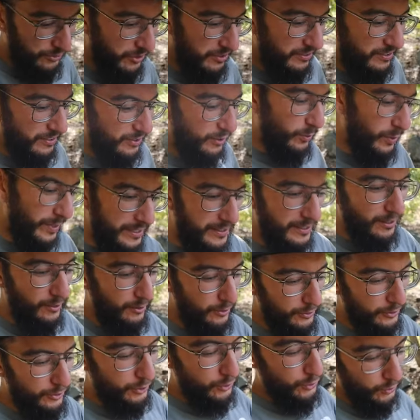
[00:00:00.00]
just a quick
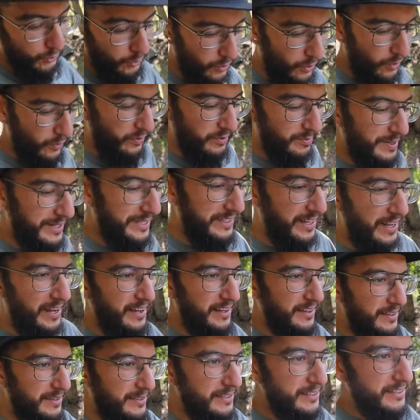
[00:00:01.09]
little stroll with my
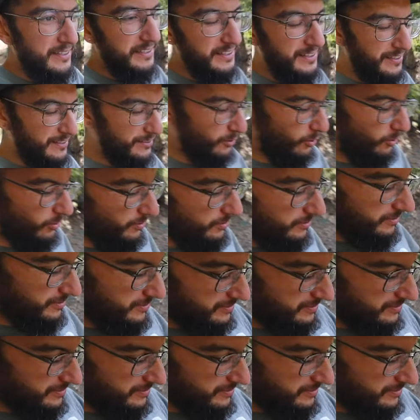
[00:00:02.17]
date. Sold.